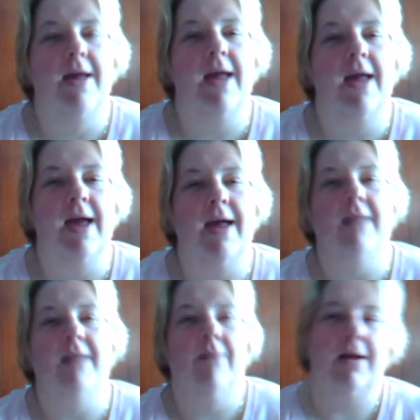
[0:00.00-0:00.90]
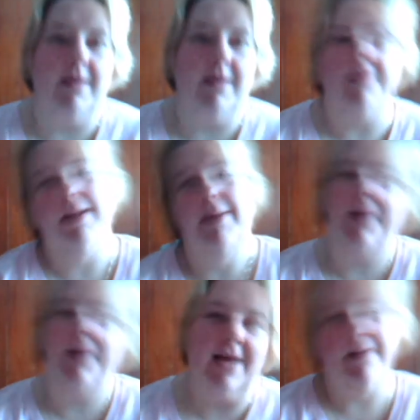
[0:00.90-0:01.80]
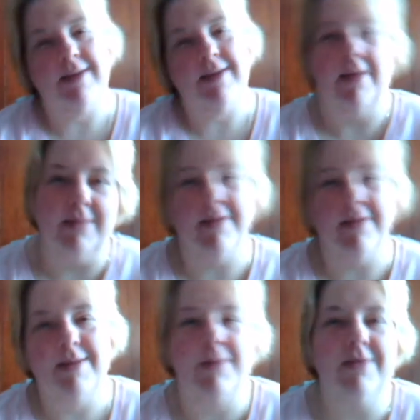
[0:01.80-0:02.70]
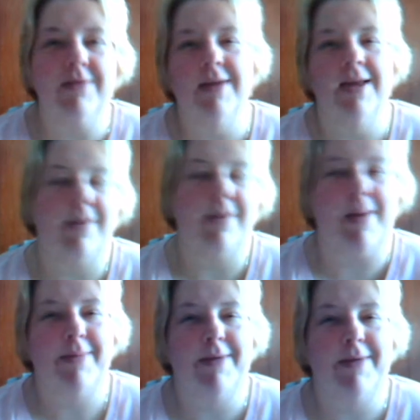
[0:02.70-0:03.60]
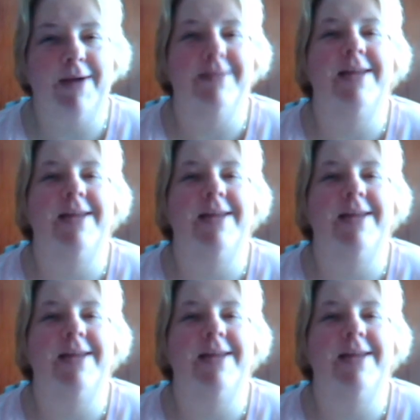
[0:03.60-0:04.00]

and when I'm sitting at my desk, I'm listening to music and I'm bopping around,